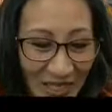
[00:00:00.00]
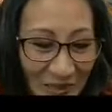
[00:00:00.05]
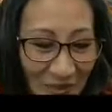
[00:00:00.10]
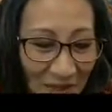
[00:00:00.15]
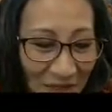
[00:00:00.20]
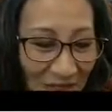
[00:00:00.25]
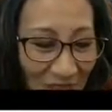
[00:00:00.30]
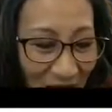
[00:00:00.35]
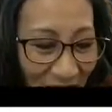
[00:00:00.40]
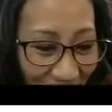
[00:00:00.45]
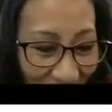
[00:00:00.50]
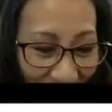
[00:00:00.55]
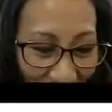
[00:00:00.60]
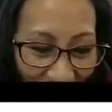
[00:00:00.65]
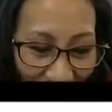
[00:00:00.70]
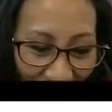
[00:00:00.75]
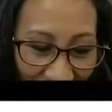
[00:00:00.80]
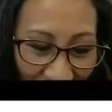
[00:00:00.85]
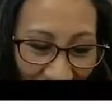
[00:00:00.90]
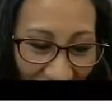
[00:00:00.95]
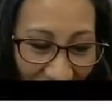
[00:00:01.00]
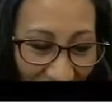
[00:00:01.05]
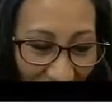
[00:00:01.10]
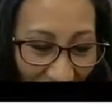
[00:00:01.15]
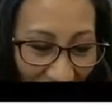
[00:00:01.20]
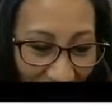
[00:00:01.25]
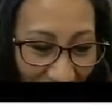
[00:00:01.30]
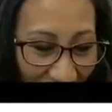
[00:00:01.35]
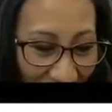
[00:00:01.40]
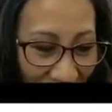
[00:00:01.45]
comes to this stuff, I, I do
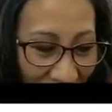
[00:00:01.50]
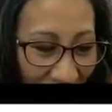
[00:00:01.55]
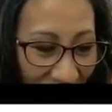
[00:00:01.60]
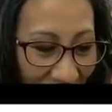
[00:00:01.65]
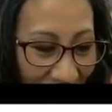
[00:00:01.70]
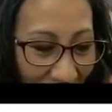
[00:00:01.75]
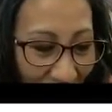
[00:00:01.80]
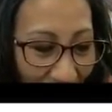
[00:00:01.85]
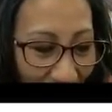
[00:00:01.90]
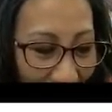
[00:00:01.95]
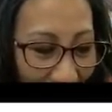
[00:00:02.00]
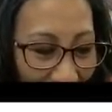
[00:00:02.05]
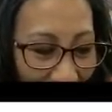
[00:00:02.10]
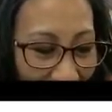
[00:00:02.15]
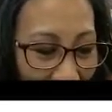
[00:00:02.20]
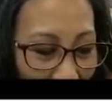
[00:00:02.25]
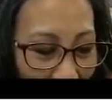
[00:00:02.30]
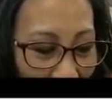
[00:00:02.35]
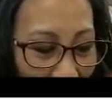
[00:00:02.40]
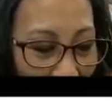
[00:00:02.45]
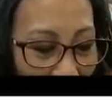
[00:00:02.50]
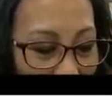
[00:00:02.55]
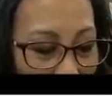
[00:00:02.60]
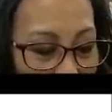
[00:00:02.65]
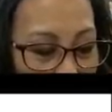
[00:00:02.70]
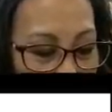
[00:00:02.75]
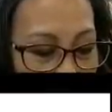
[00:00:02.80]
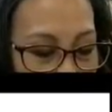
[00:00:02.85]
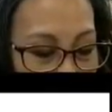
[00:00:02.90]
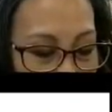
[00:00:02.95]
have a tendency to be a little bit
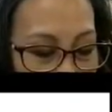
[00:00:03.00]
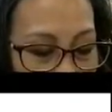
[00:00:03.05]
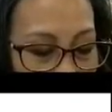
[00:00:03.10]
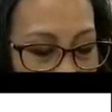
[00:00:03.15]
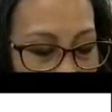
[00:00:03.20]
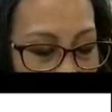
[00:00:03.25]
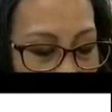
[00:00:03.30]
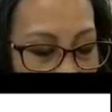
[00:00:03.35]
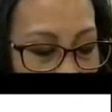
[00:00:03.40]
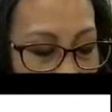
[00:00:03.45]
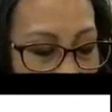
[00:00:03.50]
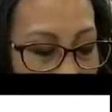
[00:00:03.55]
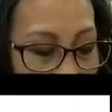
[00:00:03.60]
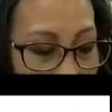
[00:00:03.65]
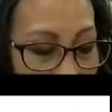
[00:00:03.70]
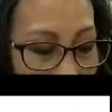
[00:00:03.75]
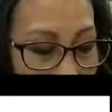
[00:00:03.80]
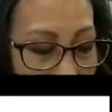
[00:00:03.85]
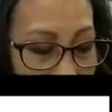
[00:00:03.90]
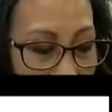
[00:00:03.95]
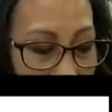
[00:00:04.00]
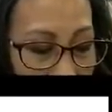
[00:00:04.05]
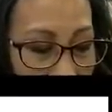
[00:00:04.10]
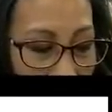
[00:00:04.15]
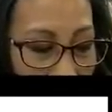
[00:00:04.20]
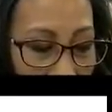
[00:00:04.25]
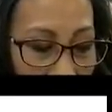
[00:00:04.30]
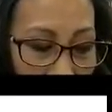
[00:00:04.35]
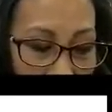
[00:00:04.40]
lazier.